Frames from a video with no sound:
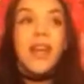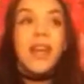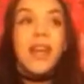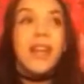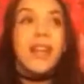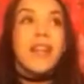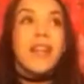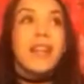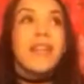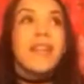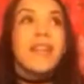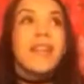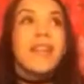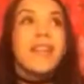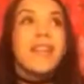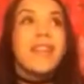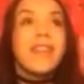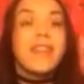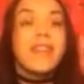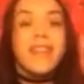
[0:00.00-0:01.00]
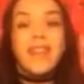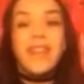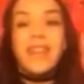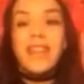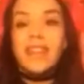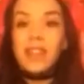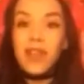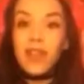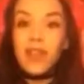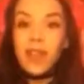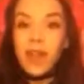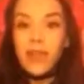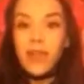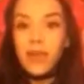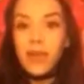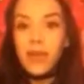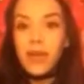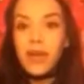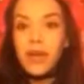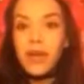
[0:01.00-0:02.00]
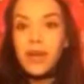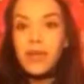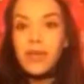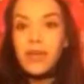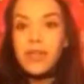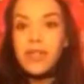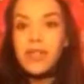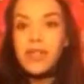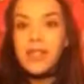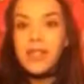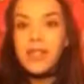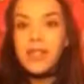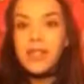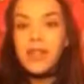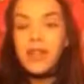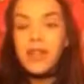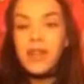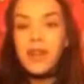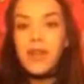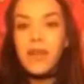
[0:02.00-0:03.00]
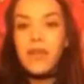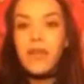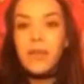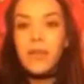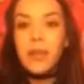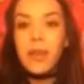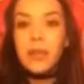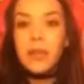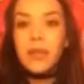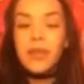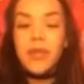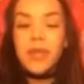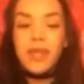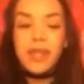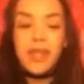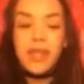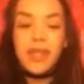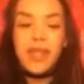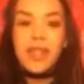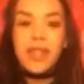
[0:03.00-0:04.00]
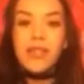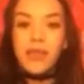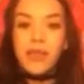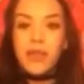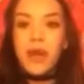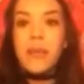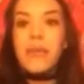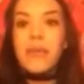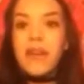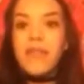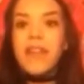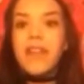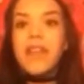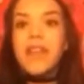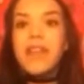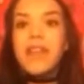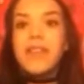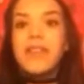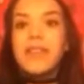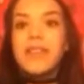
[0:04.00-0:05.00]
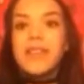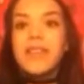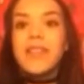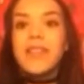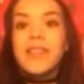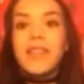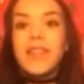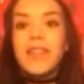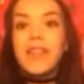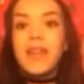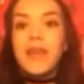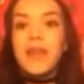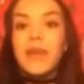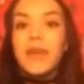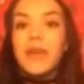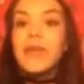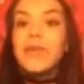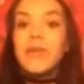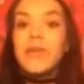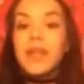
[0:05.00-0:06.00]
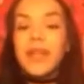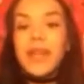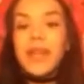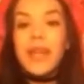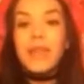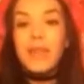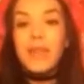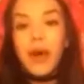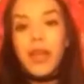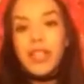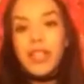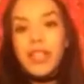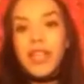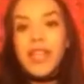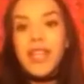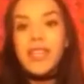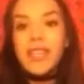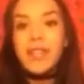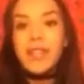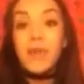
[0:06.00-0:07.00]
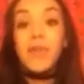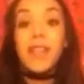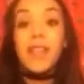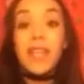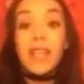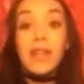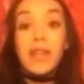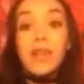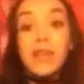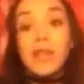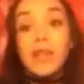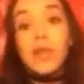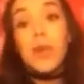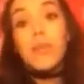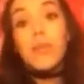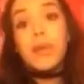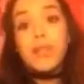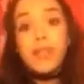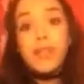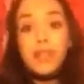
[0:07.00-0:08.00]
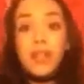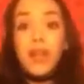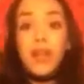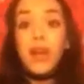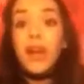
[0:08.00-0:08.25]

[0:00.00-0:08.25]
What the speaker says: and that's all I ever wanted was, for people to enjoy my videos and, want to keep watching. So thank you so much